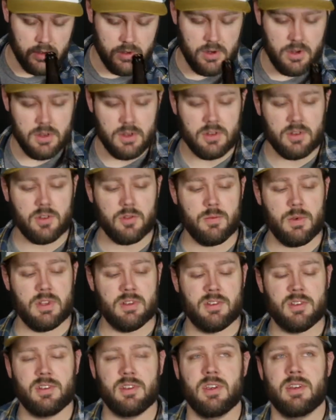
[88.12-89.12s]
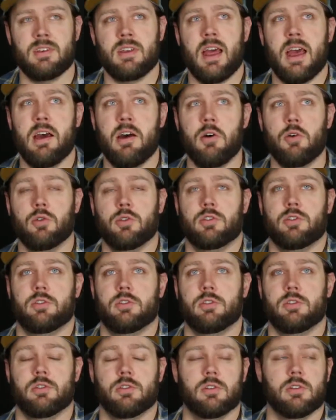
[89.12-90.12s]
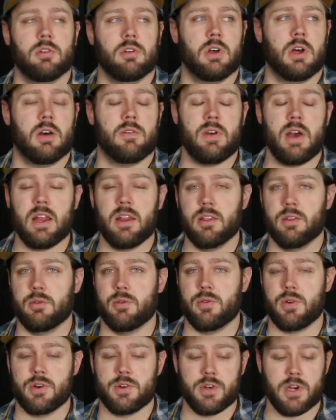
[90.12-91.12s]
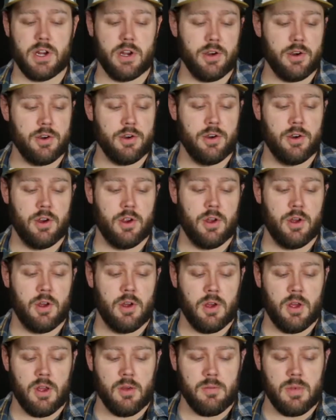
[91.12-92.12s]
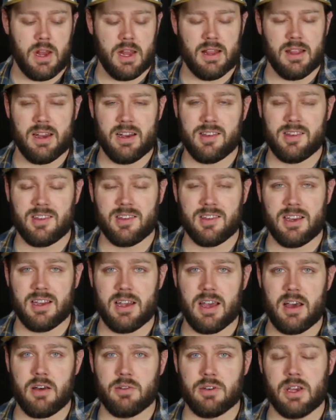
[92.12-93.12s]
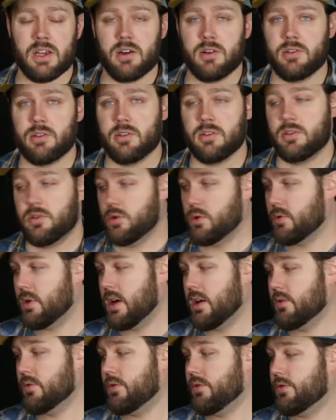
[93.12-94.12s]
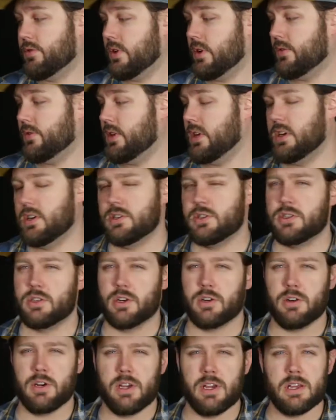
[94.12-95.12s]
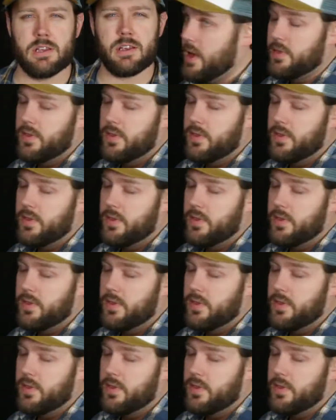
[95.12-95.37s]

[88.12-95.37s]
Now this has been sitting out, I've had it in the refrigerator, but I let it sit out and get her to around 50-ish degrees.